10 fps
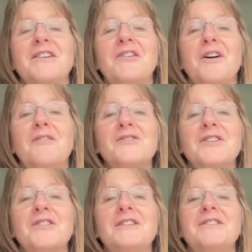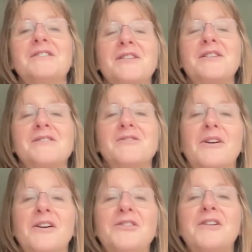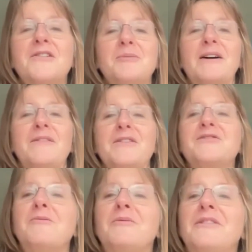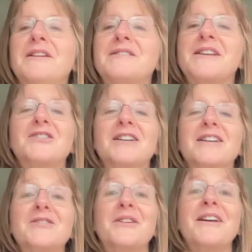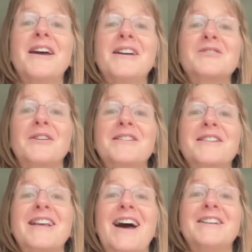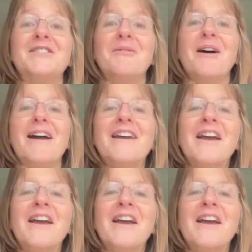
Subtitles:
I've turned into quite a nerd about those type of things. Actually, it's quite sad in a way,